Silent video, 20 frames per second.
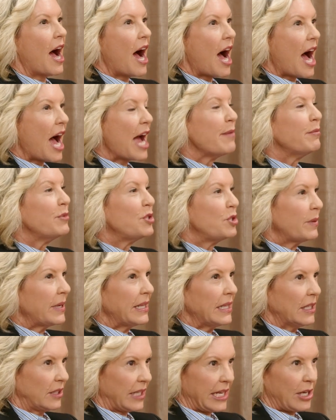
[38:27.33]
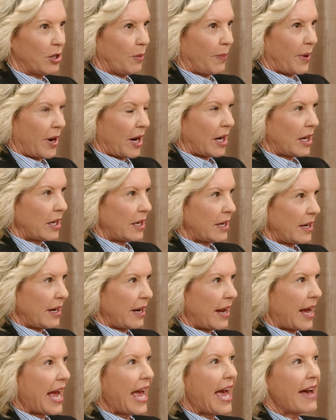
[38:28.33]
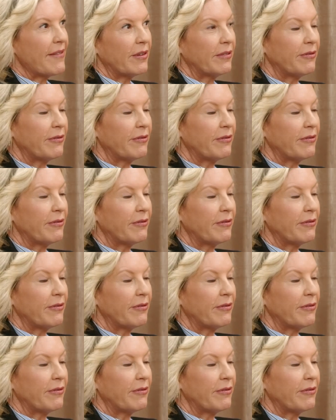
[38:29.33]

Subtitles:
I'm doing the legal part, I have a